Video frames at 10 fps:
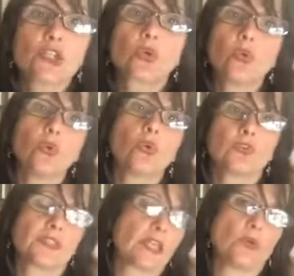
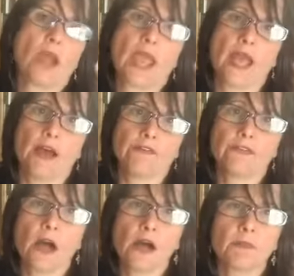tools that you have,
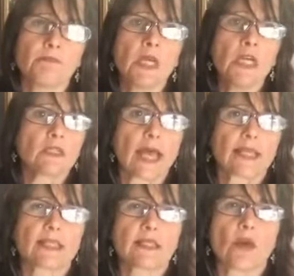like
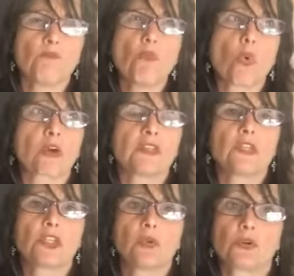more than
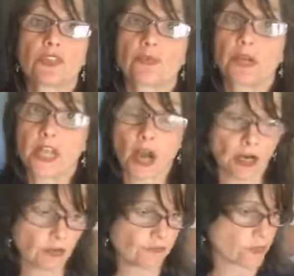2 or 3
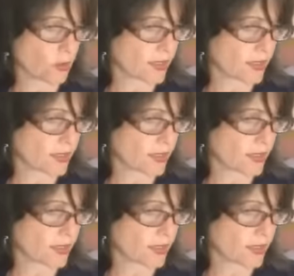of, for